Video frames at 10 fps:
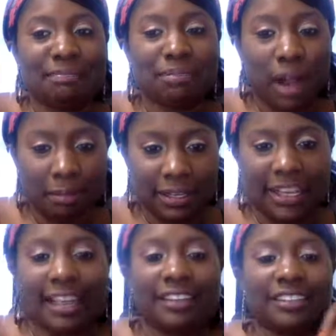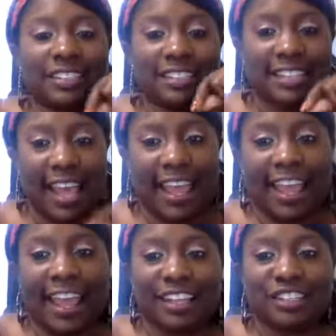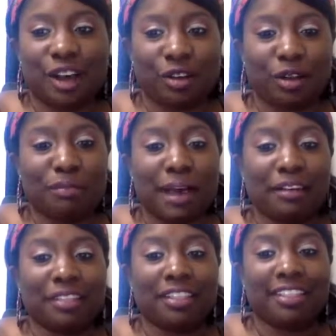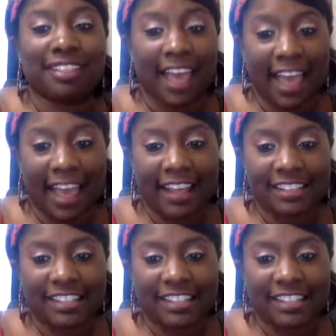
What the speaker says: probably later today and talk about that.